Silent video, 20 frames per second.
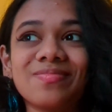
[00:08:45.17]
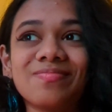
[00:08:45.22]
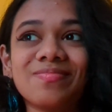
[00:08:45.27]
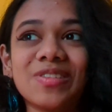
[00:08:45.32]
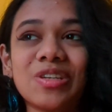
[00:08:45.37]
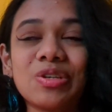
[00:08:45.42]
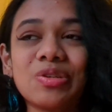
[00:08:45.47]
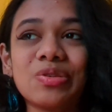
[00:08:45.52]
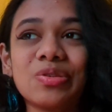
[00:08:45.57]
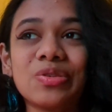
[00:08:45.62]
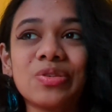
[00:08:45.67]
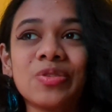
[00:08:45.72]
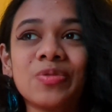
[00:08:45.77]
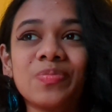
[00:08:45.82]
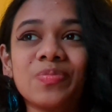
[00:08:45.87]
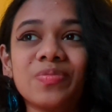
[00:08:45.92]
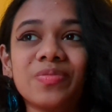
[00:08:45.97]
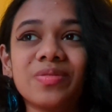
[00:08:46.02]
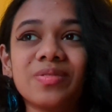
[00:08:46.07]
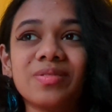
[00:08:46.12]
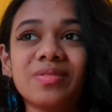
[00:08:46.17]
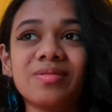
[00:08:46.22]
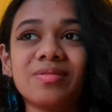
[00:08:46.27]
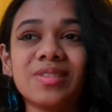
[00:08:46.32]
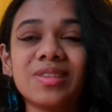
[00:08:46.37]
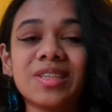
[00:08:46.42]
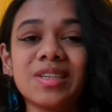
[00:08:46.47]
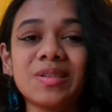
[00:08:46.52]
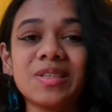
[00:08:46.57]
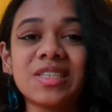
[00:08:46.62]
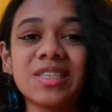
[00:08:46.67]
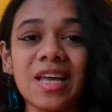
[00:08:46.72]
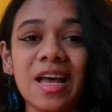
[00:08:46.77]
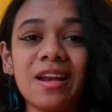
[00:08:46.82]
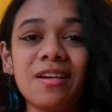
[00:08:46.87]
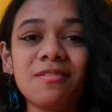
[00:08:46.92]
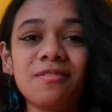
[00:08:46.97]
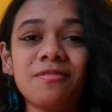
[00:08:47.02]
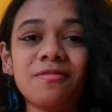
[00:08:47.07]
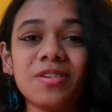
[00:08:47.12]
you know, the
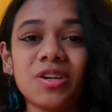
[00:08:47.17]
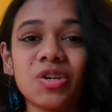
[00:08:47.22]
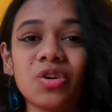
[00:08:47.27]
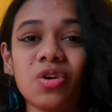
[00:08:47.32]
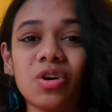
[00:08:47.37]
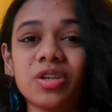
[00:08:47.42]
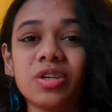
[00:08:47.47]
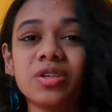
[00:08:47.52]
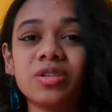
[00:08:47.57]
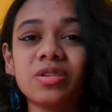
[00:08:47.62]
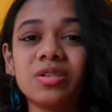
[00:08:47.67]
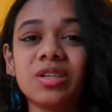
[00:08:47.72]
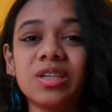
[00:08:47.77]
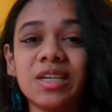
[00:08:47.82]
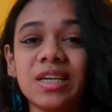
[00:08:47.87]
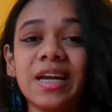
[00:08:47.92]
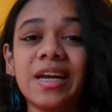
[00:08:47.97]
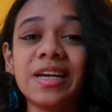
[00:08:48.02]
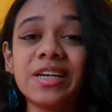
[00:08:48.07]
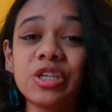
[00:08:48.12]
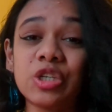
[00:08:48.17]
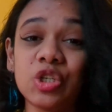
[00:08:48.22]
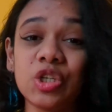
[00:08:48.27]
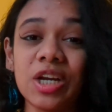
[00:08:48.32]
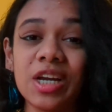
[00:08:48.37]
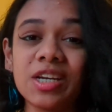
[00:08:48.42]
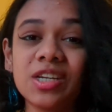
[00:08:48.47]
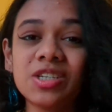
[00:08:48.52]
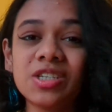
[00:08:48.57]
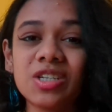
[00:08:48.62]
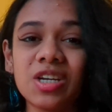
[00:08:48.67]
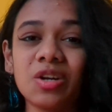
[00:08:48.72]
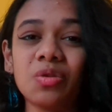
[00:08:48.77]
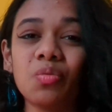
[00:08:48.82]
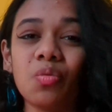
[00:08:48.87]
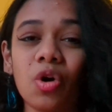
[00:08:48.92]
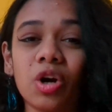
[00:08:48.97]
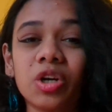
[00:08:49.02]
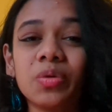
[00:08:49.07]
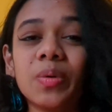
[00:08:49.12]
self in order to create change, in
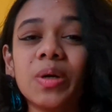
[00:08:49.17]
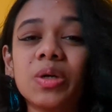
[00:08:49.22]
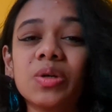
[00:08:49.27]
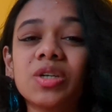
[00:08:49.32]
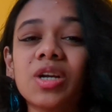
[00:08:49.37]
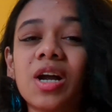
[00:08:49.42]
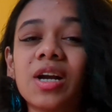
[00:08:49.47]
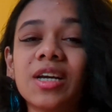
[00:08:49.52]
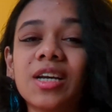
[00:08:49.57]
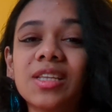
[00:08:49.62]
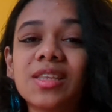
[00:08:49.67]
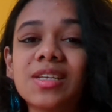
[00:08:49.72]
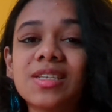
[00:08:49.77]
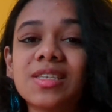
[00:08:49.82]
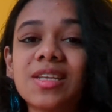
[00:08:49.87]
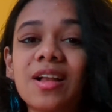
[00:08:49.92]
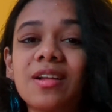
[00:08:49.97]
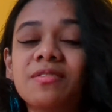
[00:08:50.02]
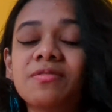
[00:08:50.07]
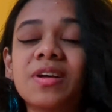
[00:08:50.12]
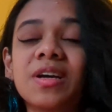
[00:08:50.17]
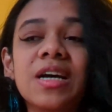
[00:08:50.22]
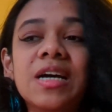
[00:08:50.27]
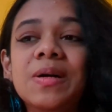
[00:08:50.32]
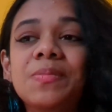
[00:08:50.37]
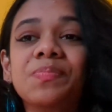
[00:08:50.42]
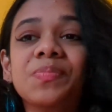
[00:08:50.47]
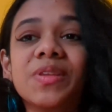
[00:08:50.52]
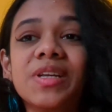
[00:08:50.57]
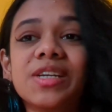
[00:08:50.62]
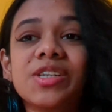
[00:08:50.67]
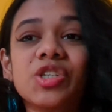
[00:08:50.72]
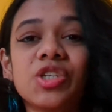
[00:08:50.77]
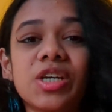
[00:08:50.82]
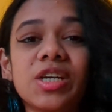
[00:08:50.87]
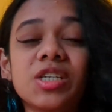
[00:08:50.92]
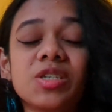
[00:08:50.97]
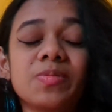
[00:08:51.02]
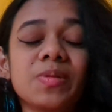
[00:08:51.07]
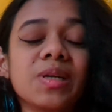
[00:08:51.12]
what way to target the self, then
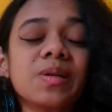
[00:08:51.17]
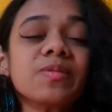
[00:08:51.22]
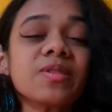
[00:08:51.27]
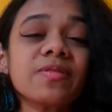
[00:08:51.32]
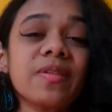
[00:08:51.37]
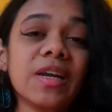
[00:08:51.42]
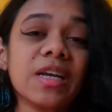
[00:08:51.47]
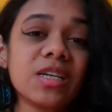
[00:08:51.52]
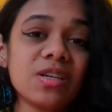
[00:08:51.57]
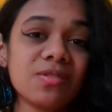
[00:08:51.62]
change becomes very